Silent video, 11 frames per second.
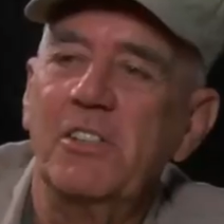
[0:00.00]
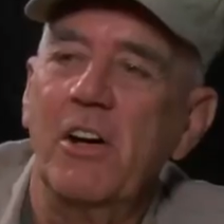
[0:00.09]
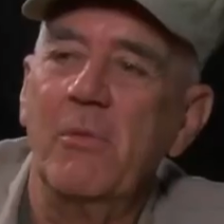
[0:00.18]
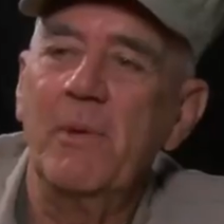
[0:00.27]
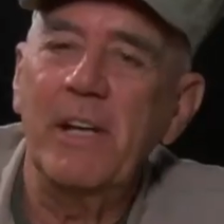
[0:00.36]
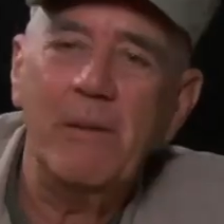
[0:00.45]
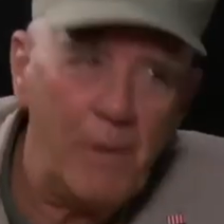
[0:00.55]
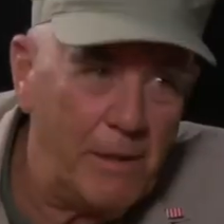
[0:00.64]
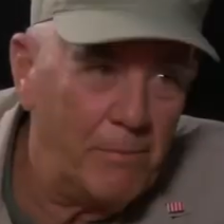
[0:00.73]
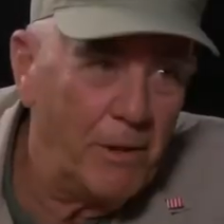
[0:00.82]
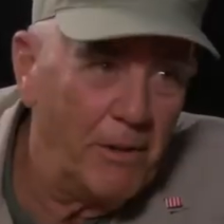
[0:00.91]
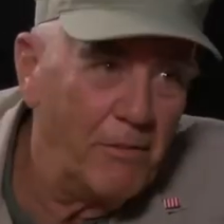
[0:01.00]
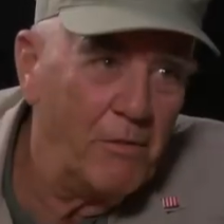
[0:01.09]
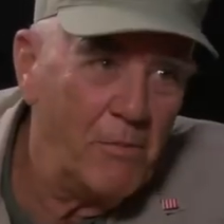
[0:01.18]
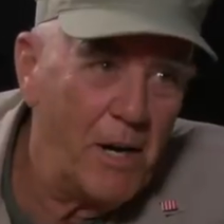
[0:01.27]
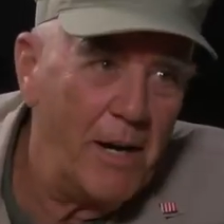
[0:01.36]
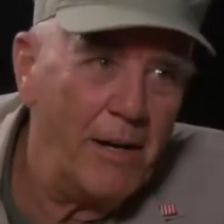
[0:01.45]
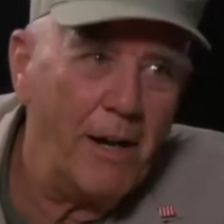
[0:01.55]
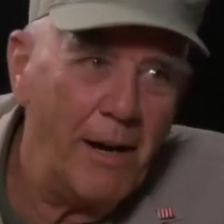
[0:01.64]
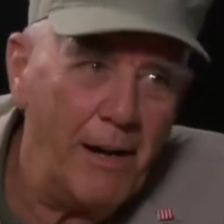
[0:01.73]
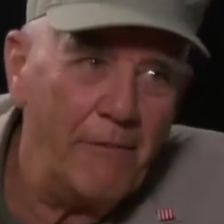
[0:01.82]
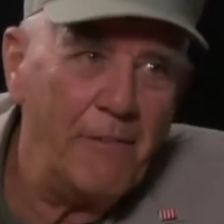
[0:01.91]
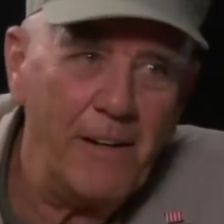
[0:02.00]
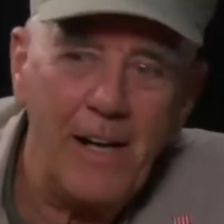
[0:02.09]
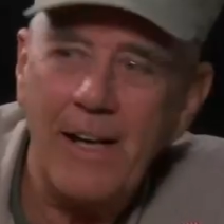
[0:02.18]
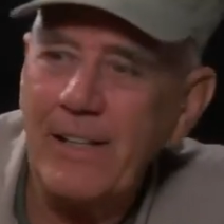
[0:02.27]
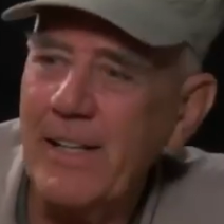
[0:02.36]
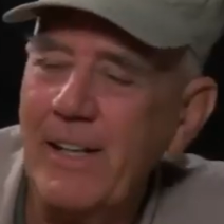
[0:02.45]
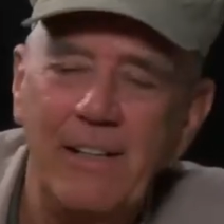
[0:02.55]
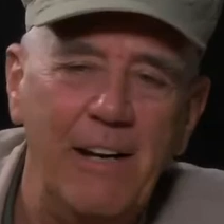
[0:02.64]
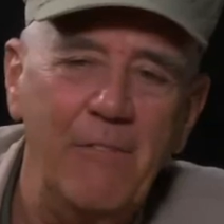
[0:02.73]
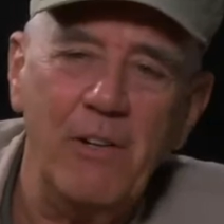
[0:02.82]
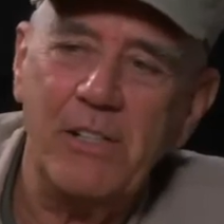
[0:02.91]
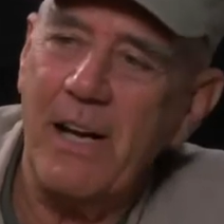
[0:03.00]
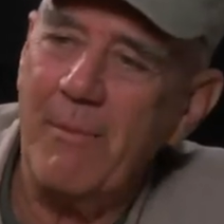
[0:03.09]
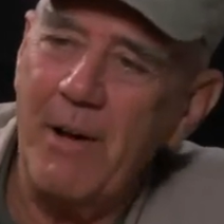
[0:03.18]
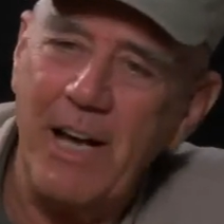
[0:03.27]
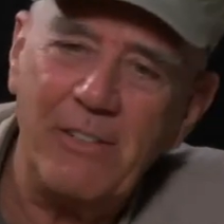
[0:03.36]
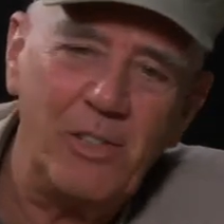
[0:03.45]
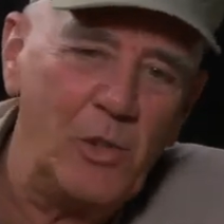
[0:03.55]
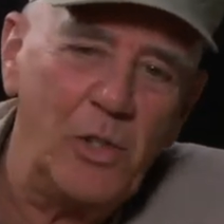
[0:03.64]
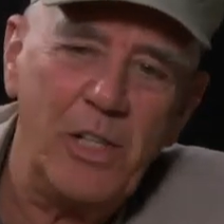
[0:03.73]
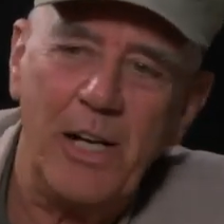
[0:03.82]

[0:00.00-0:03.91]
so many people over my life, and every time I do it,